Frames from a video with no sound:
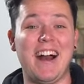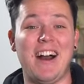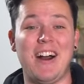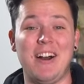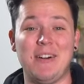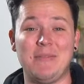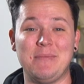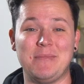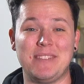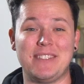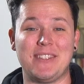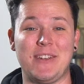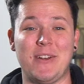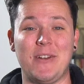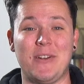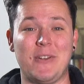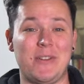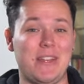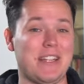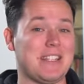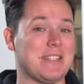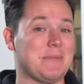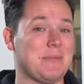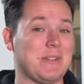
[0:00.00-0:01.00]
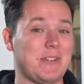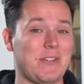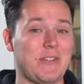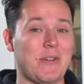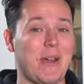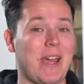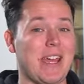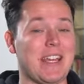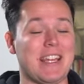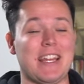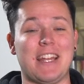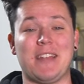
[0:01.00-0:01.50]
um, so it's been
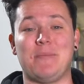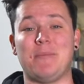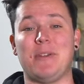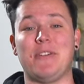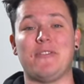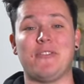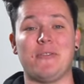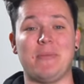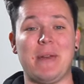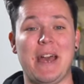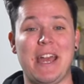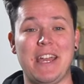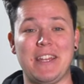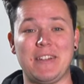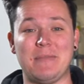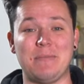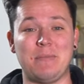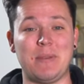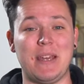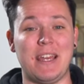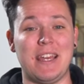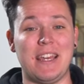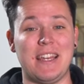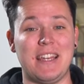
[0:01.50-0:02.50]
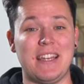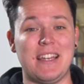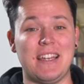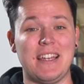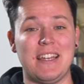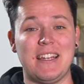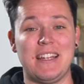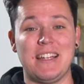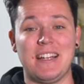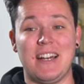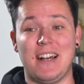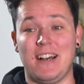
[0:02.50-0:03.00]
great getting me from A to B.
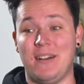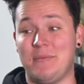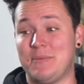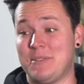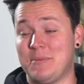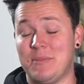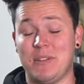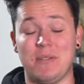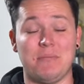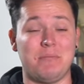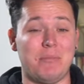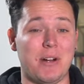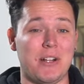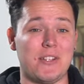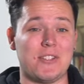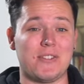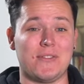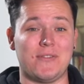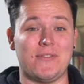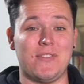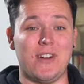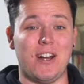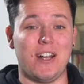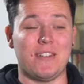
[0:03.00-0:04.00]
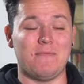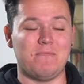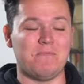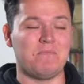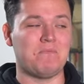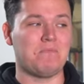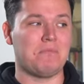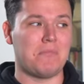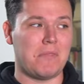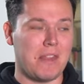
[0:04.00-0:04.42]
Um, it's been a bunch of fun.